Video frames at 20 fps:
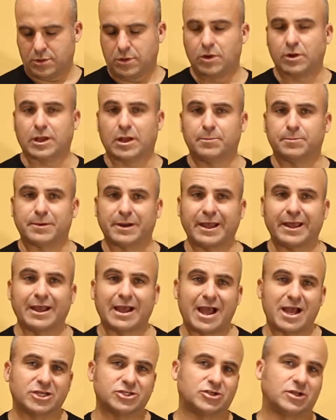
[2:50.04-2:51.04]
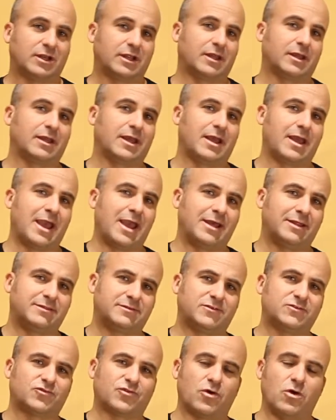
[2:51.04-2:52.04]
Okay, I'm playing actually 8
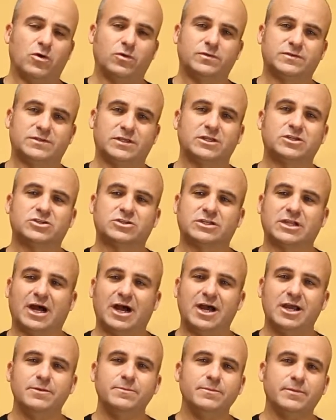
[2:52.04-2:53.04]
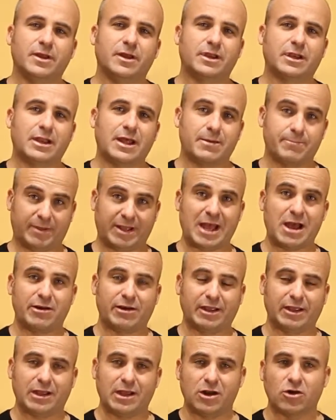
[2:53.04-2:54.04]
strokes each time, and I'm
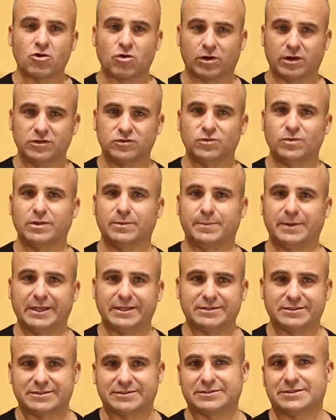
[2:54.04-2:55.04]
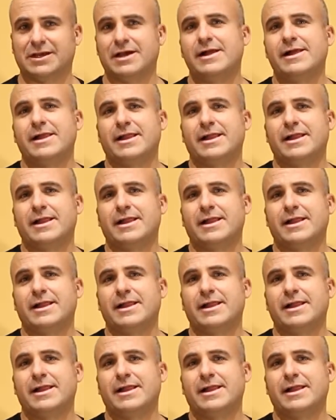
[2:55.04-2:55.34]
counting according to the beats.